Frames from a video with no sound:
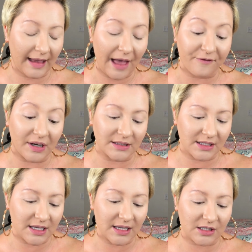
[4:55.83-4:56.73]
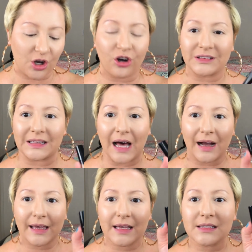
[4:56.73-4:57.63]
Kat Von D. It's called
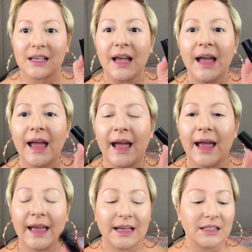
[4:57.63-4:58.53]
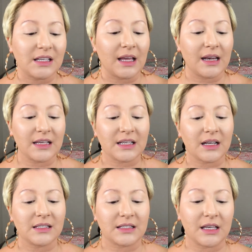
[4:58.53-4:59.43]
Lock It, and it is a
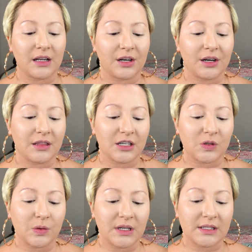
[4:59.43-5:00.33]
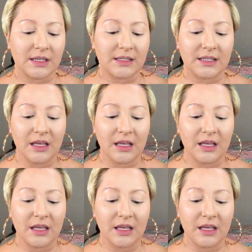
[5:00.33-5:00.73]
concealer. This one is in